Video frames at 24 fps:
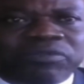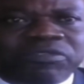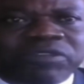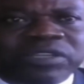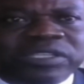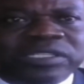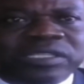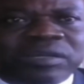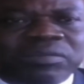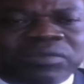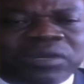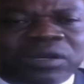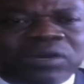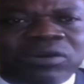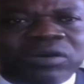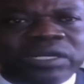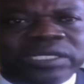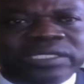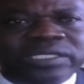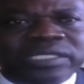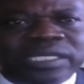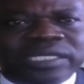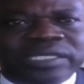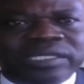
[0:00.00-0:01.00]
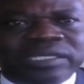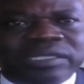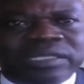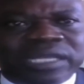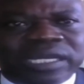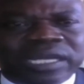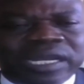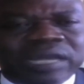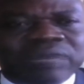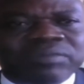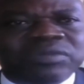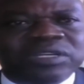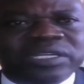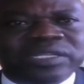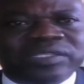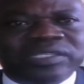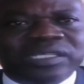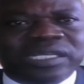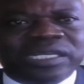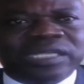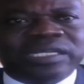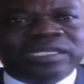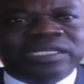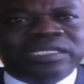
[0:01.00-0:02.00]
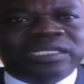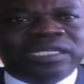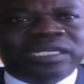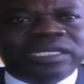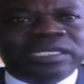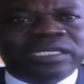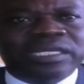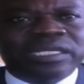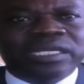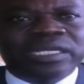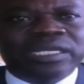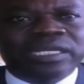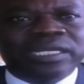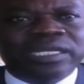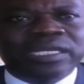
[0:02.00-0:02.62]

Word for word: Professor Magoha is uh, the cabinet secretary